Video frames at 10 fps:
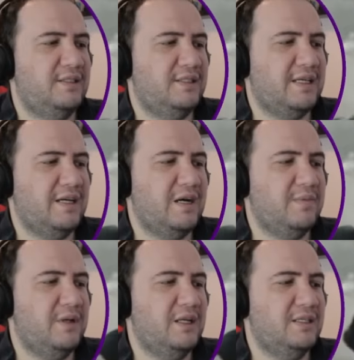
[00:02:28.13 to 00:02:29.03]
that
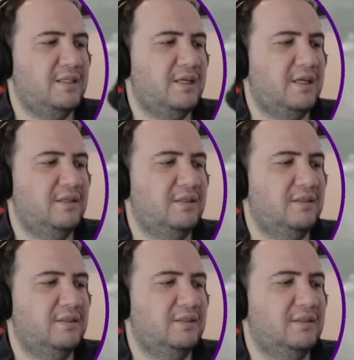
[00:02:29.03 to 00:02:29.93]
Kamal Haasan?
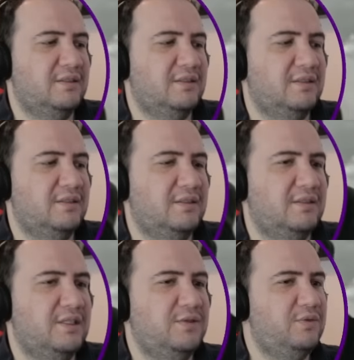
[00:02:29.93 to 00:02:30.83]

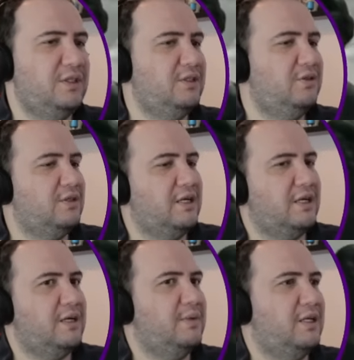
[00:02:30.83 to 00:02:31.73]
Doesn't really look like
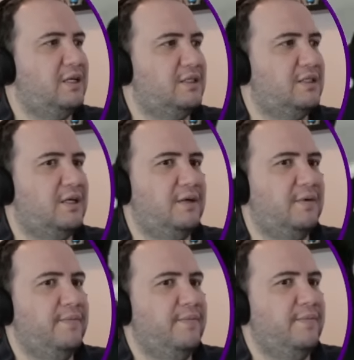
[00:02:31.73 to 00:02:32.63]
Kamal Haasan.
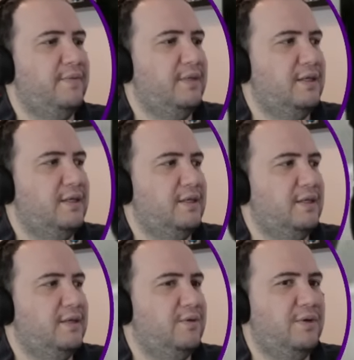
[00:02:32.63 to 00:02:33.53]

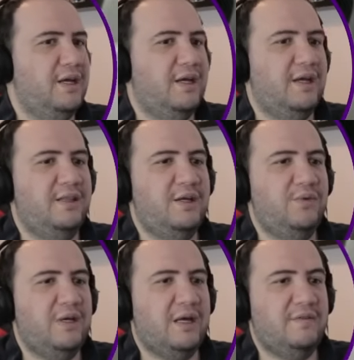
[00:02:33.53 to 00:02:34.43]
Okay, and then
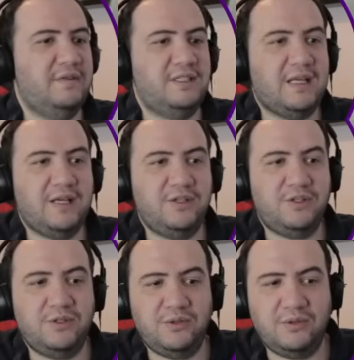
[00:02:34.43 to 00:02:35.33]
we have a
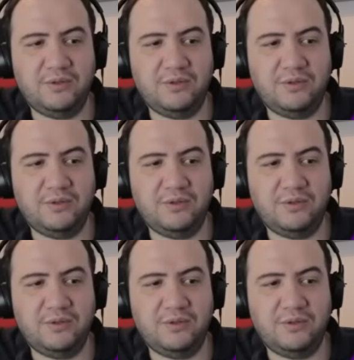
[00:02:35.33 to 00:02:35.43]
statue.